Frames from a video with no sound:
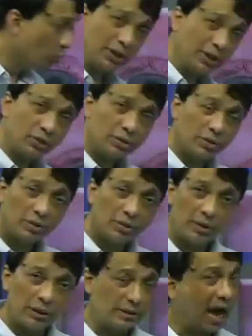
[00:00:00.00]
too much.
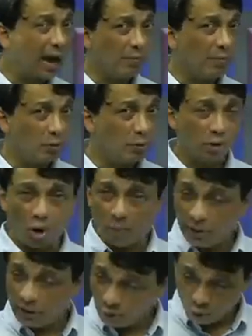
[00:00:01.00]
He's a hypermetropic, he's
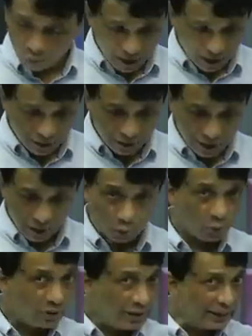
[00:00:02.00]
accommodating too much
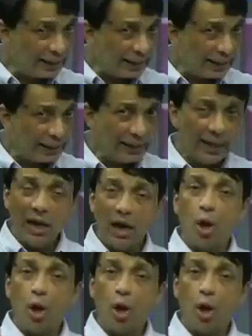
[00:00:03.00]
to see clearly.